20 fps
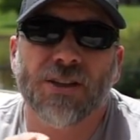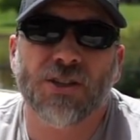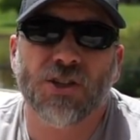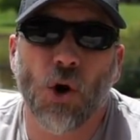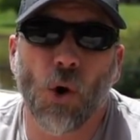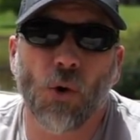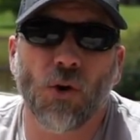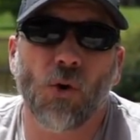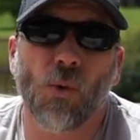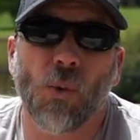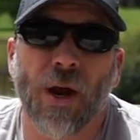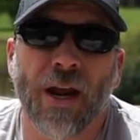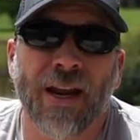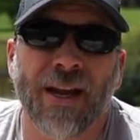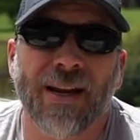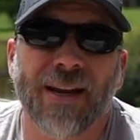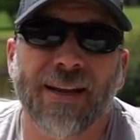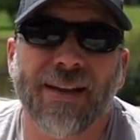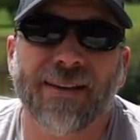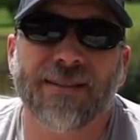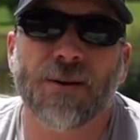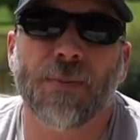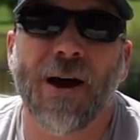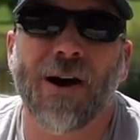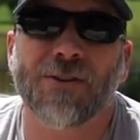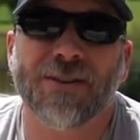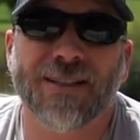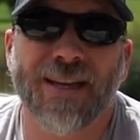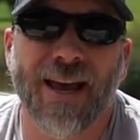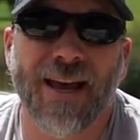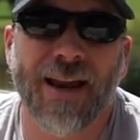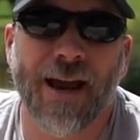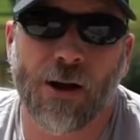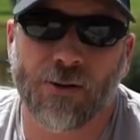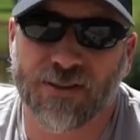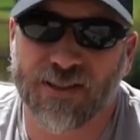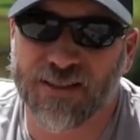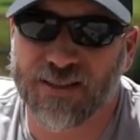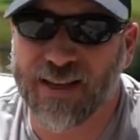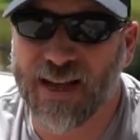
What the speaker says: total weight is about 10 ounces.